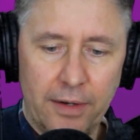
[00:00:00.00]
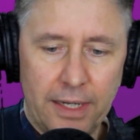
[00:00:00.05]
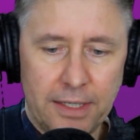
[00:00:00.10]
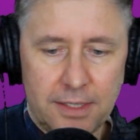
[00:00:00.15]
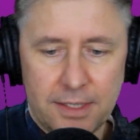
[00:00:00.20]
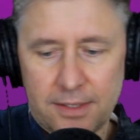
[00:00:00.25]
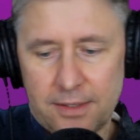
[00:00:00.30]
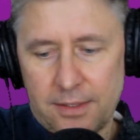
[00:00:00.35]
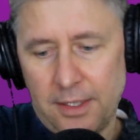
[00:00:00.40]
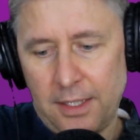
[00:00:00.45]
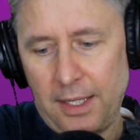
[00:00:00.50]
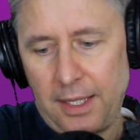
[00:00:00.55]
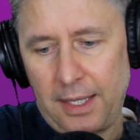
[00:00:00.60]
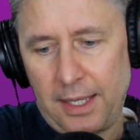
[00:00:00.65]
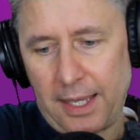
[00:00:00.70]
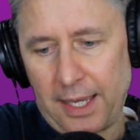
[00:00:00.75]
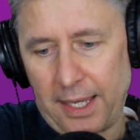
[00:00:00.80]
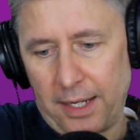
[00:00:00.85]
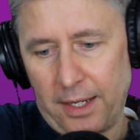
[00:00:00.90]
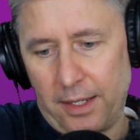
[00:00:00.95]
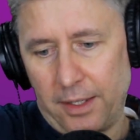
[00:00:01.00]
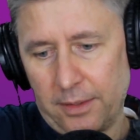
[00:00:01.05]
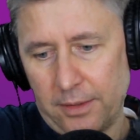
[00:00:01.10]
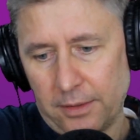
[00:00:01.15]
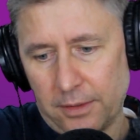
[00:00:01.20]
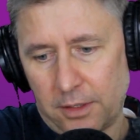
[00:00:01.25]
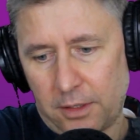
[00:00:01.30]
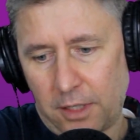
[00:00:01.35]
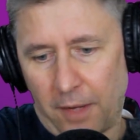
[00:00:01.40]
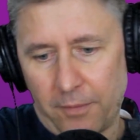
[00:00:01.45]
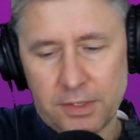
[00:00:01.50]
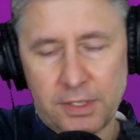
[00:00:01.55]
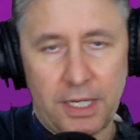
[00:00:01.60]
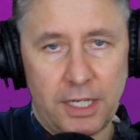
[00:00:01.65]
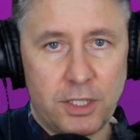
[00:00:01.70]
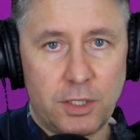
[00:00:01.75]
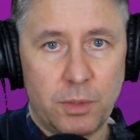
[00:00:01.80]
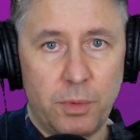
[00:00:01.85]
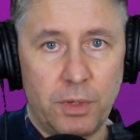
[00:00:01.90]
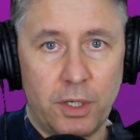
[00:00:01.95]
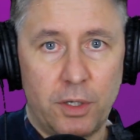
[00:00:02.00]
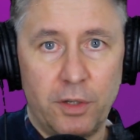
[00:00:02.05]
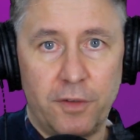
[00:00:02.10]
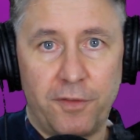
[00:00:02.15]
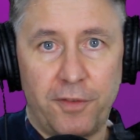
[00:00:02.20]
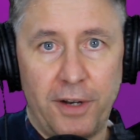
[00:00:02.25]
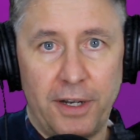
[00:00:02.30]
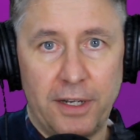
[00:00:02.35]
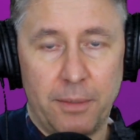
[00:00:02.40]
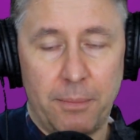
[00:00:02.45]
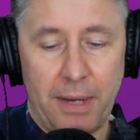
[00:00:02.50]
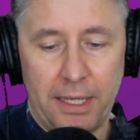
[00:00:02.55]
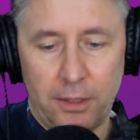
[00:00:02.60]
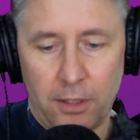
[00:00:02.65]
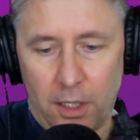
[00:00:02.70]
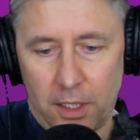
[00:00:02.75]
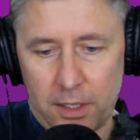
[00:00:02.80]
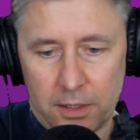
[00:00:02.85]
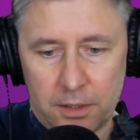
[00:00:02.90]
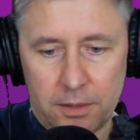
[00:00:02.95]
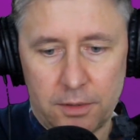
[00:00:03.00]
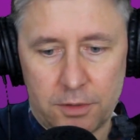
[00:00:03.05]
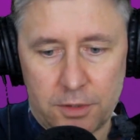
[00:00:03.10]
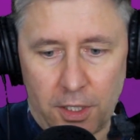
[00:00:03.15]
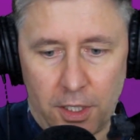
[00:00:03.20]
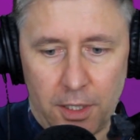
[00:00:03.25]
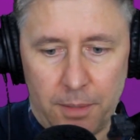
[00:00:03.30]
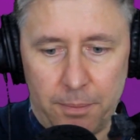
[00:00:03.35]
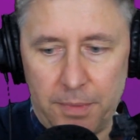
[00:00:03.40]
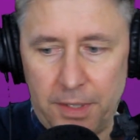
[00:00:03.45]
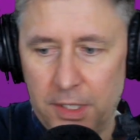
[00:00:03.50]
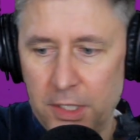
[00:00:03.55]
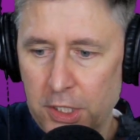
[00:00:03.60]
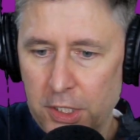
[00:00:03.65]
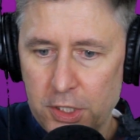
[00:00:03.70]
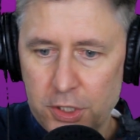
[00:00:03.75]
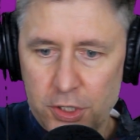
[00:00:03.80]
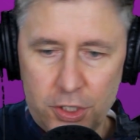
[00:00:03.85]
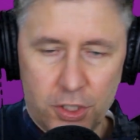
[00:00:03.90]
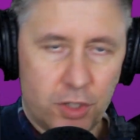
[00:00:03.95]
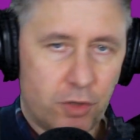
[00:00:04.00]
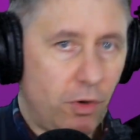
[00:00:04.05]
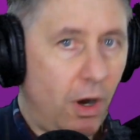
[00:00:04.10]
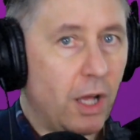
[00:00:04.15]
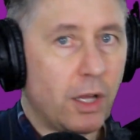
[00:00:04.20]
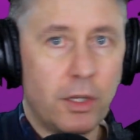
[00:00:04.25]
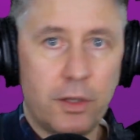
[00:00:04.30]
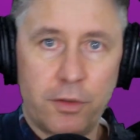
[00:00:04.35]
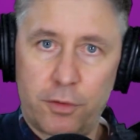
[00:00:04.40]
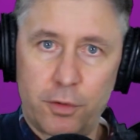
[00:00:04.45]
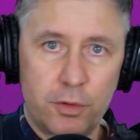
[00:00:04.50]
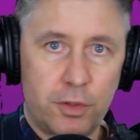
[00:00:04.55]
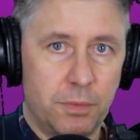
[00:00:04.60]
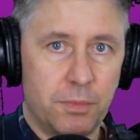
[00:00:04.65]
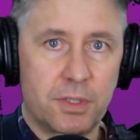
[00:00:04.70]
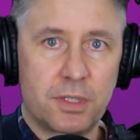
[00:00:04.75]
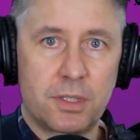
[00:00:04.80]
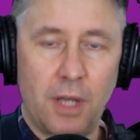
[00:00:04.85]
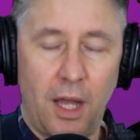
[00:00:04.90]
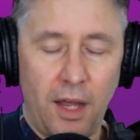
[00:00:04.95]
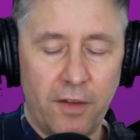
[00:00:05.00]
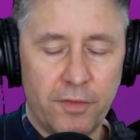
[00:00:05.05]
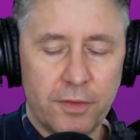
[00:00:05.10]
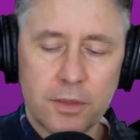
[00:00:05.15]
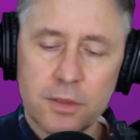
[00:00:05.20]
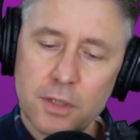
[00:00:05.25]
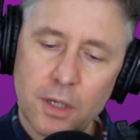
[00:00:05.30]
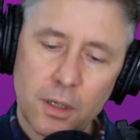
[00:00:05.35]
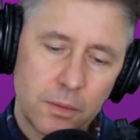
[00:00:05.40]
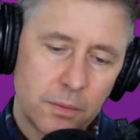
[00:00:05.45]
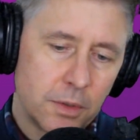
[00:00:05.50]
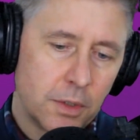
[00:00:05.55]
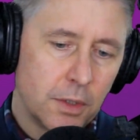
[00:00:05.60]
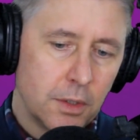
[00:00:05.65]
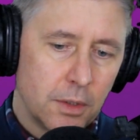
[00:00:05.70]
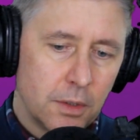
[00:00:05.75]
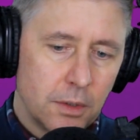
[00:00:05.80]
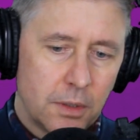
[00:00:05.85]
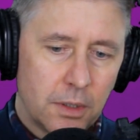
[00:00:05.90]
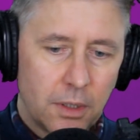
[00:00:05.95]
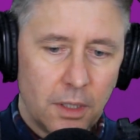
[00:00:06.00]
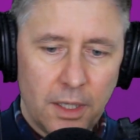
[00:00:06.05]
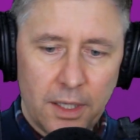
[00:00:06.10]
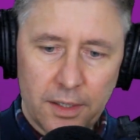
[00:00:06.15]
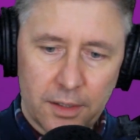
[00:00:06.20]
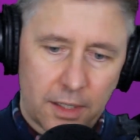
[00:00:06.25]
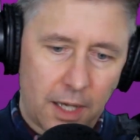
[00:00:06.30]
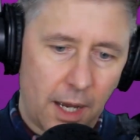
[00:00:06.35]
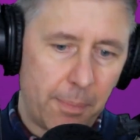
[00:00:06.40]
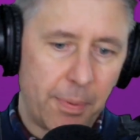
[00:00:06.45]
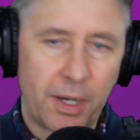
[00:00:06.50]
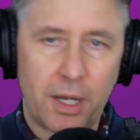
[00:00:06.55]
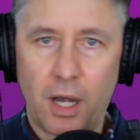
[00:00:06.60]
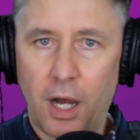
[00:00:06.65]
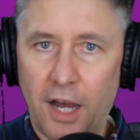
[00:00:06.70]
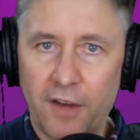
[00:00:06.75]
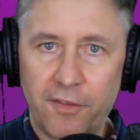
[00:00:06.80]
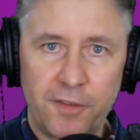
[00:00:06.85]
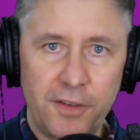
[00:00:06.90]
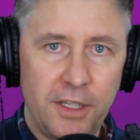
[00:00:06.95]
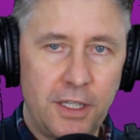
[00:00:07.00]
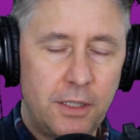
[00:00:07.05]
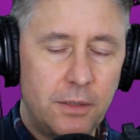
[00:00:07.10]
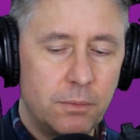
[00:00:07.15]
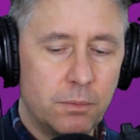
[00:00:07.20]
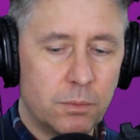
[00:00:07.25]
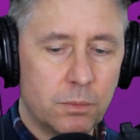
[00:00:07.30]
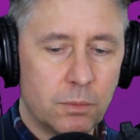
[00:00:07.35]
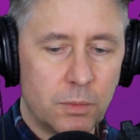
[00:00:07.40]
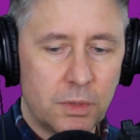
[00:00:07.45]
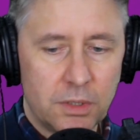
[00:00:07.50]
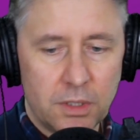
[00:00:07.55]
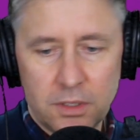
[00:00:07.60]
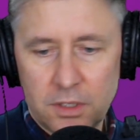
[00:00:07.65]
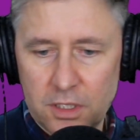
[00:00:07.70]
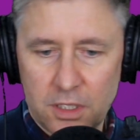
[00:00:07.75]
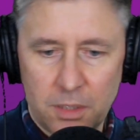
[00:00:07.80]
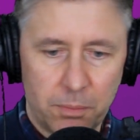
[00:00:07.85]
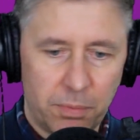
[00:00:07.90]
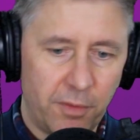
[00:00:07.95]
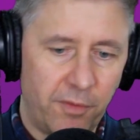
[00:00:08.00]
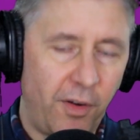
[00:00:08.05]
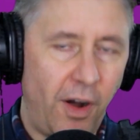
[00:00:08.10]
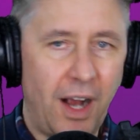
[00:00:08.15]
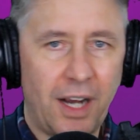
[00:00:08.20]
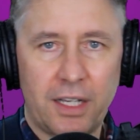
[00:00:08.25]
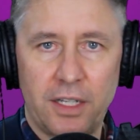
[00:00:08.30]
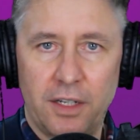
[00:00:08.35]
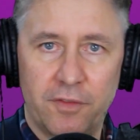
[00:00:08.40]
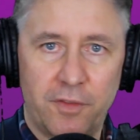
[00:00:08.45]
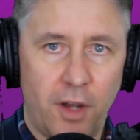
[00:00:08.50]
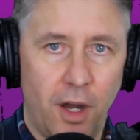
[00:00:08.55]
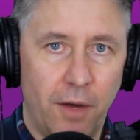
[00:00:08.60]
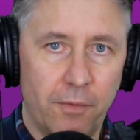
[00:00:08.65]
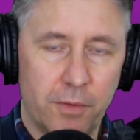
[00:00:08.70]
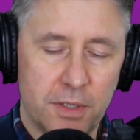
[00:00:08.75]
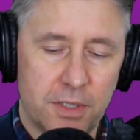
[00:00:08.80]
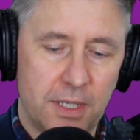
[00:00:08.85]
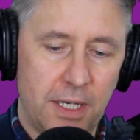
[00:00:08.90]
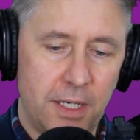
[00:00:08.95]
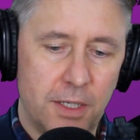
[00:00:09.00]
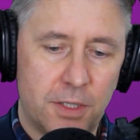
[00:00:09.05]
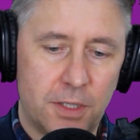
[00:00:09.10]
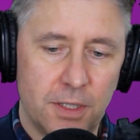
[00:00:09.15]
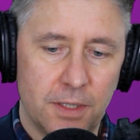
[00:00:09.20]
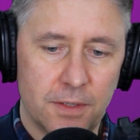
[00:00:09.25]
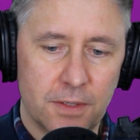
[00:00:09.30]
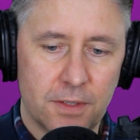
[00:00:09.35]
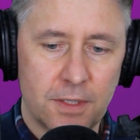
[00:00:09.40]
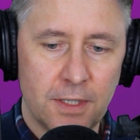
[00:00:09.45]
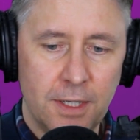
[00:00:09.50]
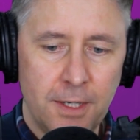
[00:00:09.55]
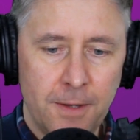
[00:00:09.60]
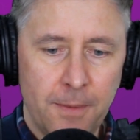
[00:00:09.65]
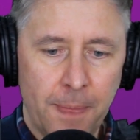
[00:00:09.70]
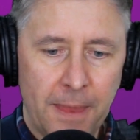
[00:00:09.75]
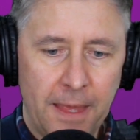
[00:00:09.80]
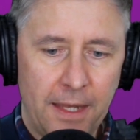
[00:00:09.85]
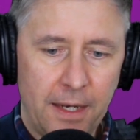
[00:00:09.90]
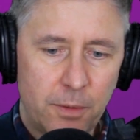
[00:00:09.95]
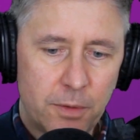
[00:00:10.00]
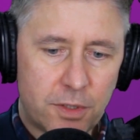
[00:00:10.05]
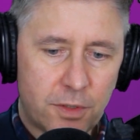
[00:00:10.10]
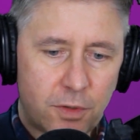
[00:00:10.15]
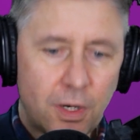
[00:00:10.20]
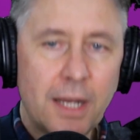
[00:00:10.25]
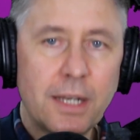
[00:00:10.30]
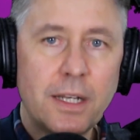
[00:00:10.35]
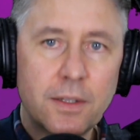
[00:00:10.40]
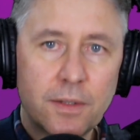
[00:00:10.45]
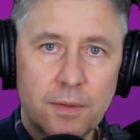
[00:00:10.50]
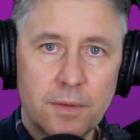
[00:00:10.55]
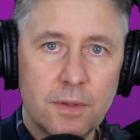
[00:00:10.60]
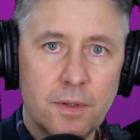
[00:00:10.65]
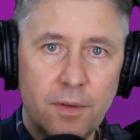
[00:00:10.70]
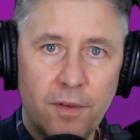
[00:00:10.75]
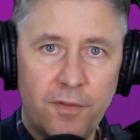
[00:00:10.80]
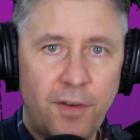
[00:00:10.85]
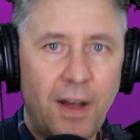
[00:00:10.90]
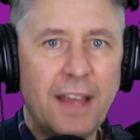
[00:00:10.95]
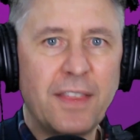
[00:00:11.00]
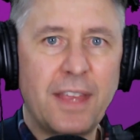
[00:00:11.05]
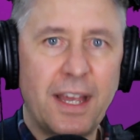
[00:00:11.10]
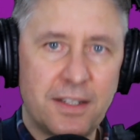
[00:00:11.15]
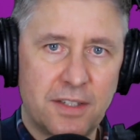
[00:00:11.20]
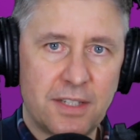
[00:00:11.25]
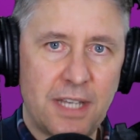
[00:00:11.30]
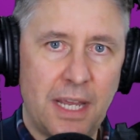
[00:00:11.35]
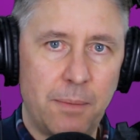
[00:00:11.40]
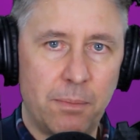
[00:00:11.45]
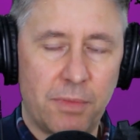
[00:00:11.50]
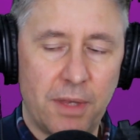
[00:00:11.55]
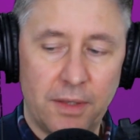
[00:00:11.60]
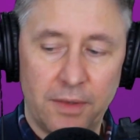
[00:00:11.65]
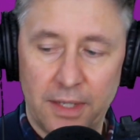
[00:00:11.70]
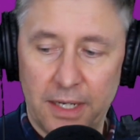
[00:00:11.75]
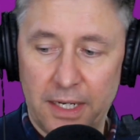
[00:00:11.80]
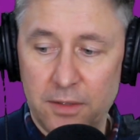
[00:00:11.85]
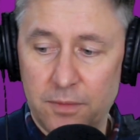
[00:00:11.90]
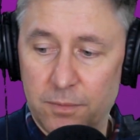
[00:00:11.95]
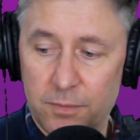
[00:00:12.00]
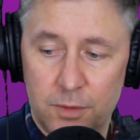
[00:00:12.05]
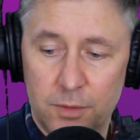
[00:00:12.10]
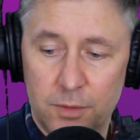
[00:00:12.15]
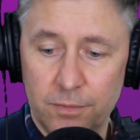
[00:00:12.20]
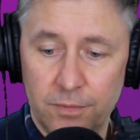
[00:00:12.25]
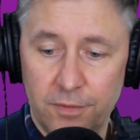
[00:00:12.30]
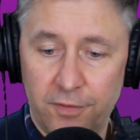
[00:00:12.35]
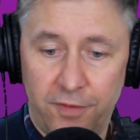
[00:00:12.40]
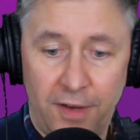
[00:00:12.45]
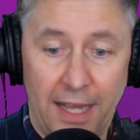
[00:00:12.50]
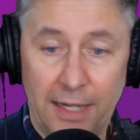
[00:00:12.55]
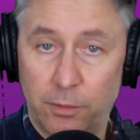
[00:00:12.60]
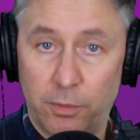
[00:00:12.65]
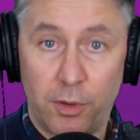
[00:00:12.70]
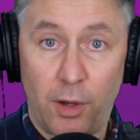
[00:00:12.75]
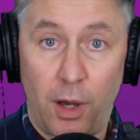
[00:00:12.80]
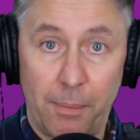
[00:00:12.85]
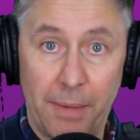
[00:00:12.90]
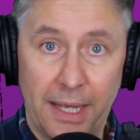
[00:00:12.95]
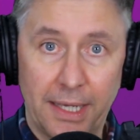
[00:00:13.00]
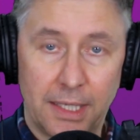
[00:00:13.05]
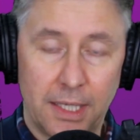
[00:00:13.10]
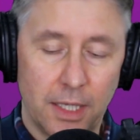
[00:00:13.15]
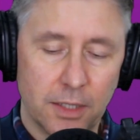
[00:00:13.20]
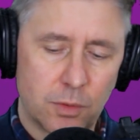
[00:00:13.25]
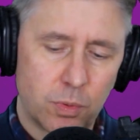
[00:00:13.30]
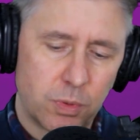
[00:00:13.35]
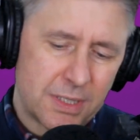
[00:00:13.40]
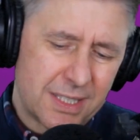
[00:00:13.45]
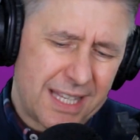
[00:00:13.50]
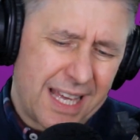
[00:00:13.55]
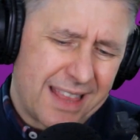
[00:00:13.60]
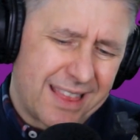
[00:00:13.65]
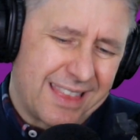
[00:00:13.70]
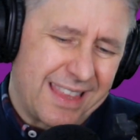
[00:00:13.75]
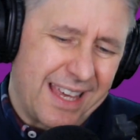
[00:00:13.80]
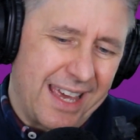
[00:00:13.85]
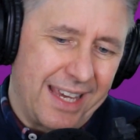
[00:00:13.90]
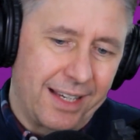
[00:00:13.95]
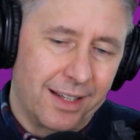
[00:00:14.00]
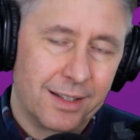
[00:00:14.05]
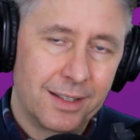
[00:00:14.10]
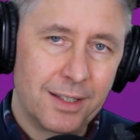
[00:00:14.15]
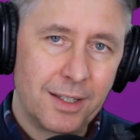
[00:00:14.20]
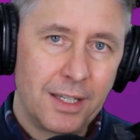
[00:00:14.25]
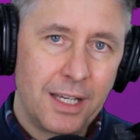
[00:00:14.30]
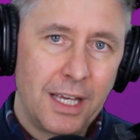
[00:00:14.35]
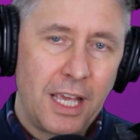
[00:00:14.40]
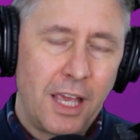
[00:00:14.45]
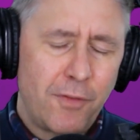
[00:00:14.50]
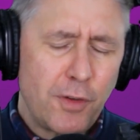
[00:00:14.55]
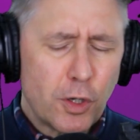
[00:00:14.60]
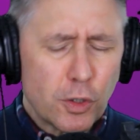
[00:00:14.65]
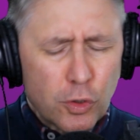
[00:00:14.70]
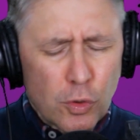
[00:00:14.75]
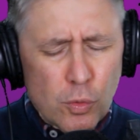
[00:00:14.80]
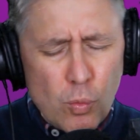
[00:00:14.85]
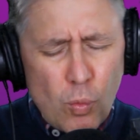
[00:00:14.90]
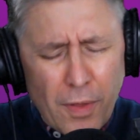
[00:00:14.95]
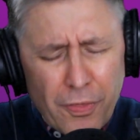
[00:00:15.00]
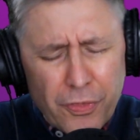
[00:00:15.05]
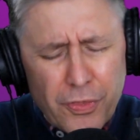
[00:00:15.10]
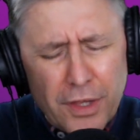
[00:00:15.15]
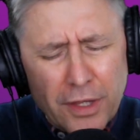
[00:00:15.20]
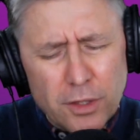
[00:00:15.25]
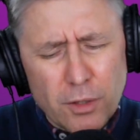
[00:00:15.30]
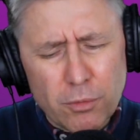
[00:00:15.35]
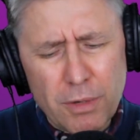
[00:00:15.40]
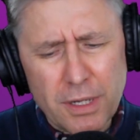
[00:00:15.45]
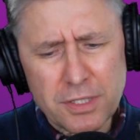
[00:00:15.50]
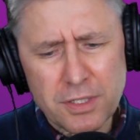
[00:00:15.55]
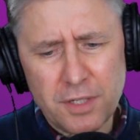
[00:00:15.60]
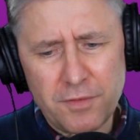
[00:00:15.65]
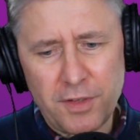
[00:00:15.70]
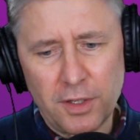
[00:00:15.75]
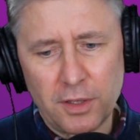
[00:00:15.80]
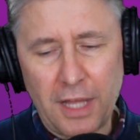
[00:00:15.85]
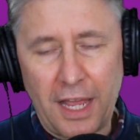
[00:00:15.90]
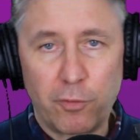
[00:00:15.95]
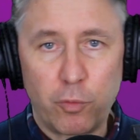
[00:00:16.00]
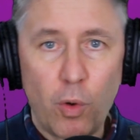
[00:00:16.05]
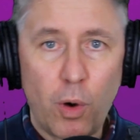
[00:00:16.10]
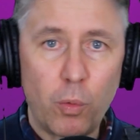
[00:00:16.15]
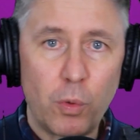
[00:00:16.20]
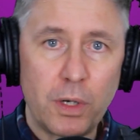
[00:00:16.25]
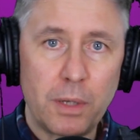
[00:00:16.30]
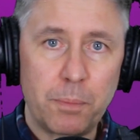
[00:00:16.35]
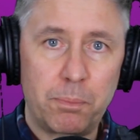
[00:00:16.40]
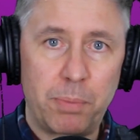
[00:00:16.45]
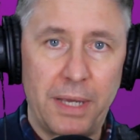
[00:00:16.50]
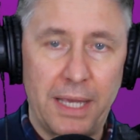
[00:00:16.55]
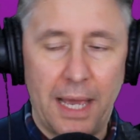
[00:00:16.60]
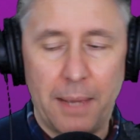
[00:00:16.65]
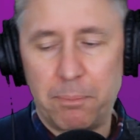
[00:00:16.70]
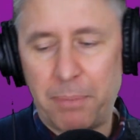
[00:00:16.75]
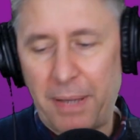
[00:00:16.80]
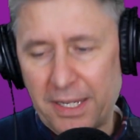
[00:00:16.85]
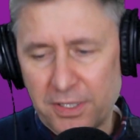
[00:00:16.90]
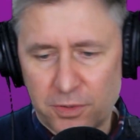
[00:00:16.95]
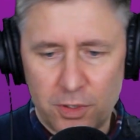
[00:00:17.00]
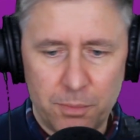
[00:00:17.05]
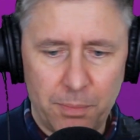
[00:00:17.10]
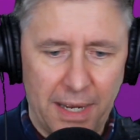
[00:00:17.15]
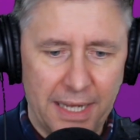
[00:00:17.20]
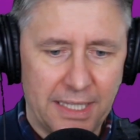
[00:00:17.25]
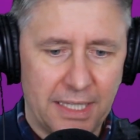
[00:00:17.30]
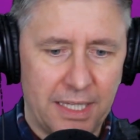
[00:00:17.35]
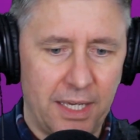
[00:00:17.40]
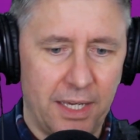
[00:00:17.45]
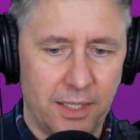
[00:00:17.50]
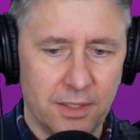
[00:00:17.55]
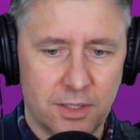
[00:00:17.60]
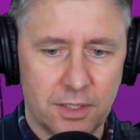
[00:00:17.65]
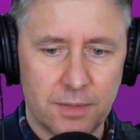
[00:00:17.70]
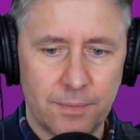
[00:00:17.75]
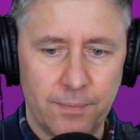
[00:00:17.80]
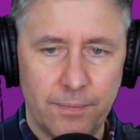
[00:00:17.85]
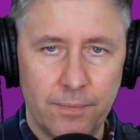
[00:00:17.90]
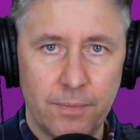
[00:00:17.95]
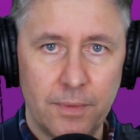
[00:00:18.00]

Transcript: And I just had a conversation with a good friend of mine long term, and she's struggling through some stuff. And so you know, a cup of coffee, went into some provocative conversations. And I was trying to find that same thing that I find with all my kids. What's that thing? If you could do one thing the rest of your life, what would it be? I pestered my kids.